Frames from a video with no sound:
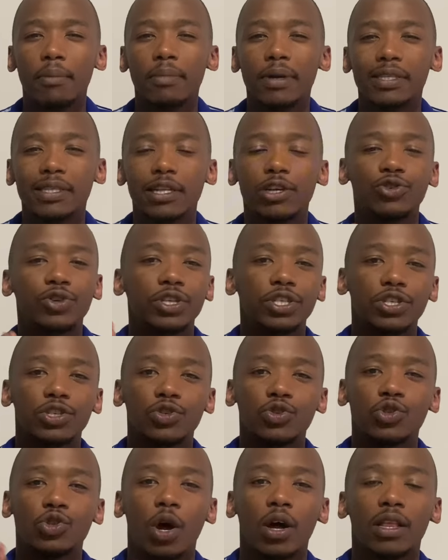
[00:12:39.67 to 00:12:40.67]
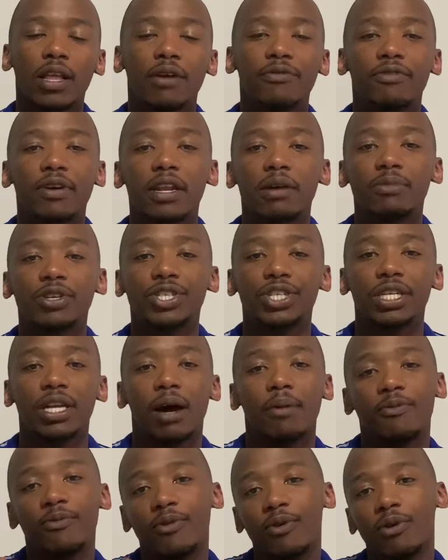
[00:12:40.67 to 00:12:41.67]
It's literally just to stock that vending machine
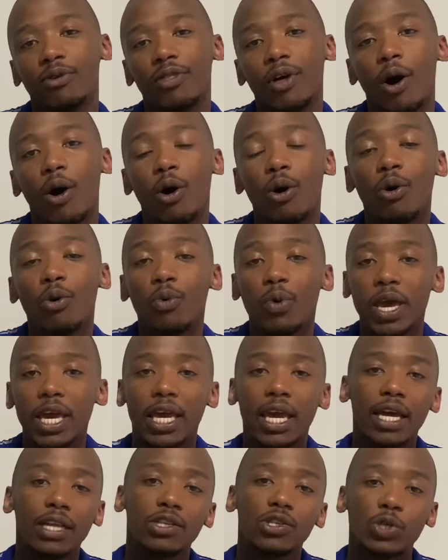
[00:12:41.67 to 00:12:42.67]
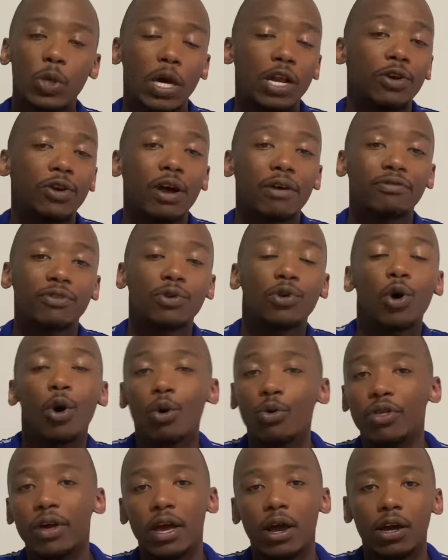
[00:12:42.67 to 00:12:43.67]
up for the whole weekend so I don't have to
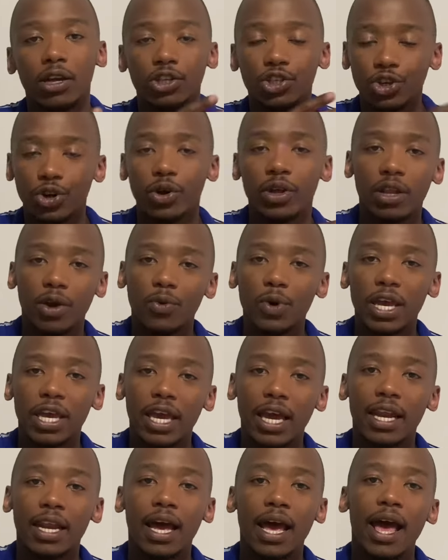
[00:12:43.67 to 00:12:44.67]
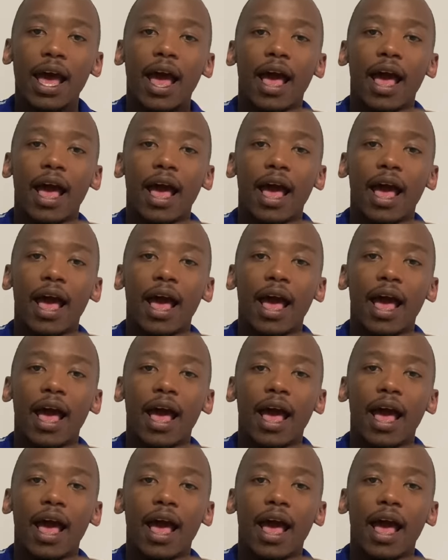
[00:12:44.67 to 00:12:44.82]
go there during the weekend.